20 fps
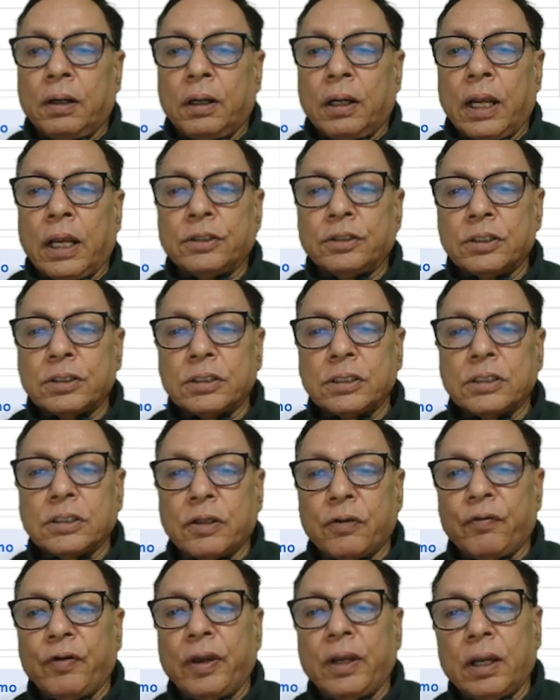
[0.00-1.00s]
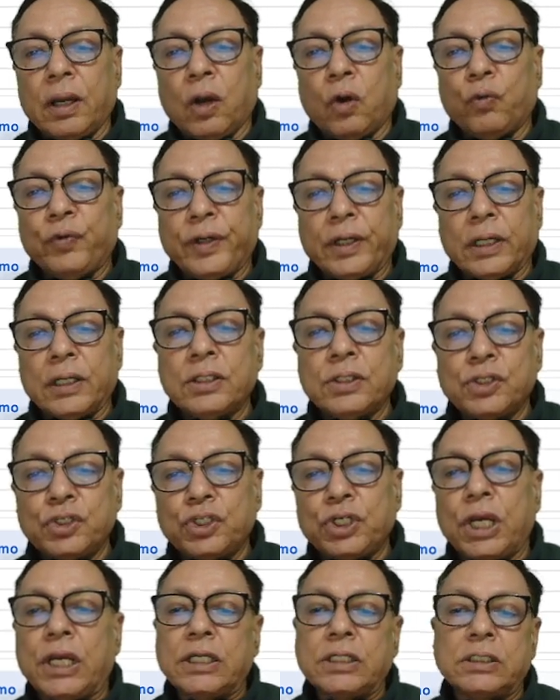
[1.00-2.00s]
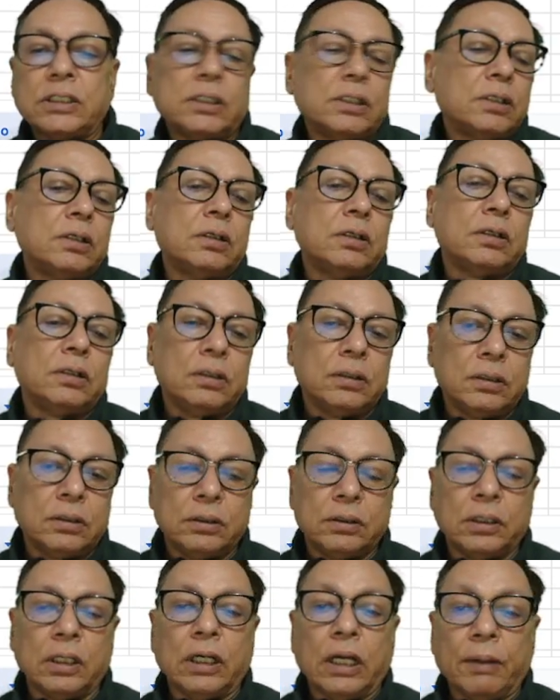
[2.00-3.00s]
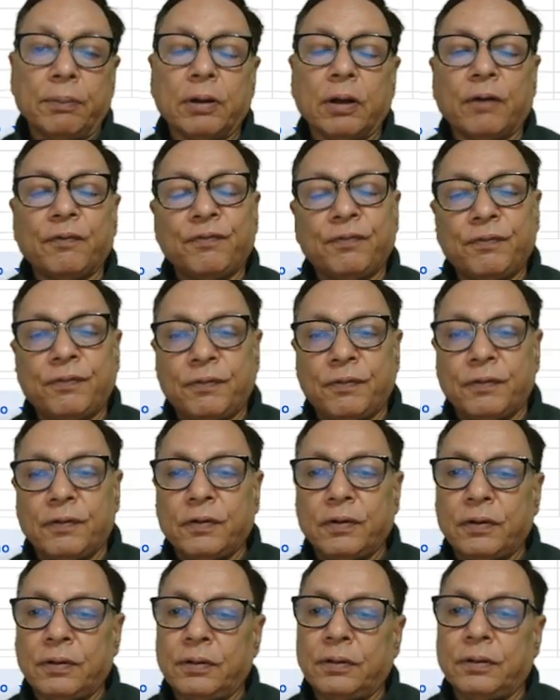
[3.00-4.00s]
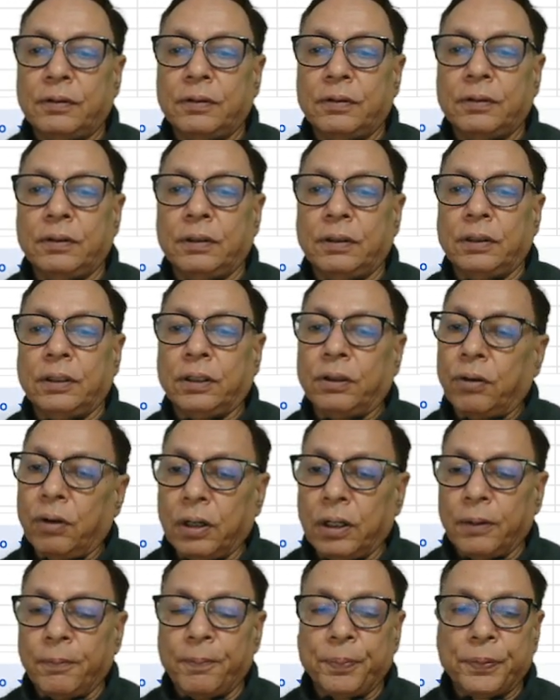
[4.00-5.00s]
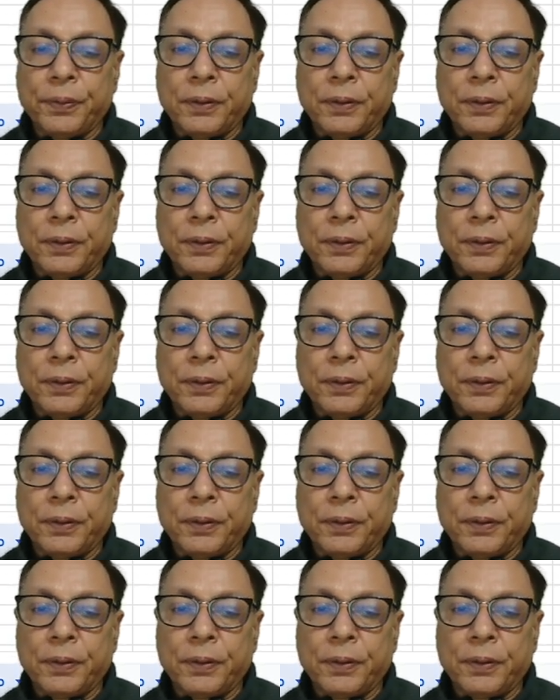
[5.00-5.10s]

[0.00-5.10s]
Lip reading: and this is the way how we can change the label of the column.